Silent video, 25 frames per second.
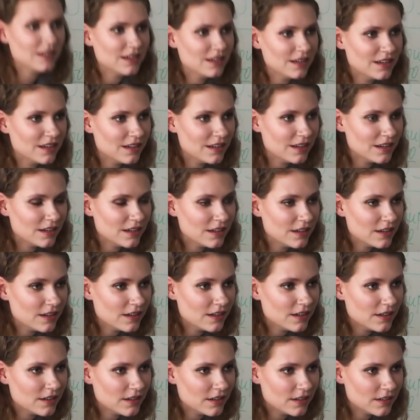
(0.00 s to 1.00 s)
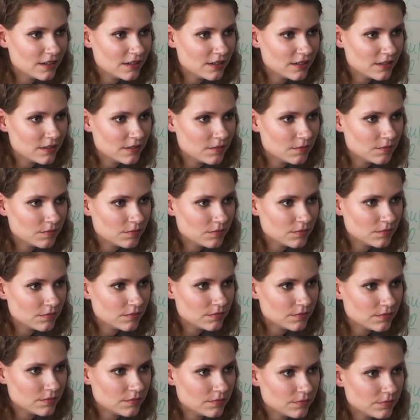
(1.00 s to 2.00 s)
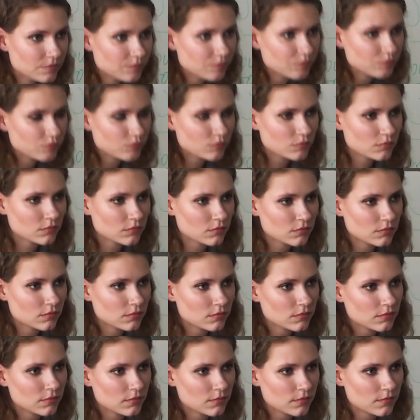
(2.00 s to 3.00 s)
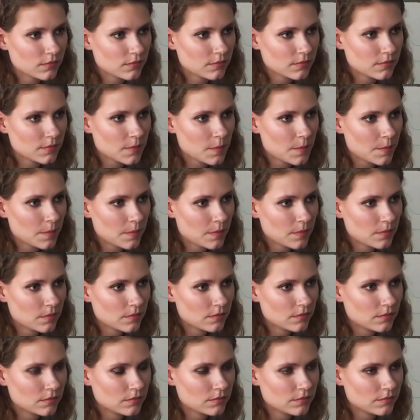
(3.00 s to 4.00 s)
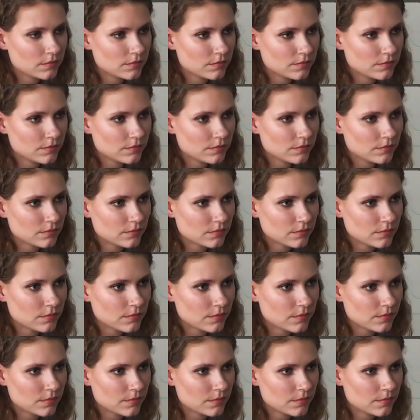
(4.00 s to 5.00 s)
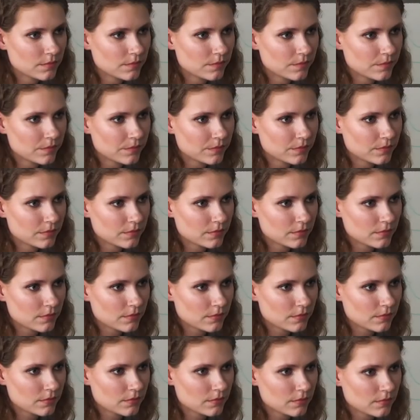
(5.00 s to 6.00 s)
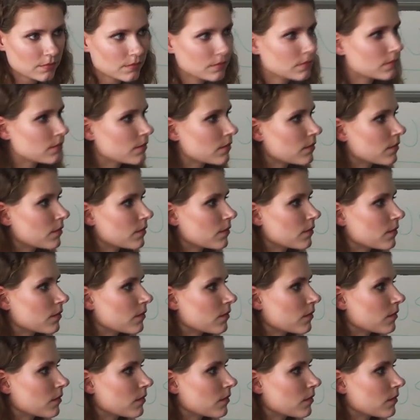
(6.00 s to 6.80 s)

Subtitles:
No one is speaking in this clip.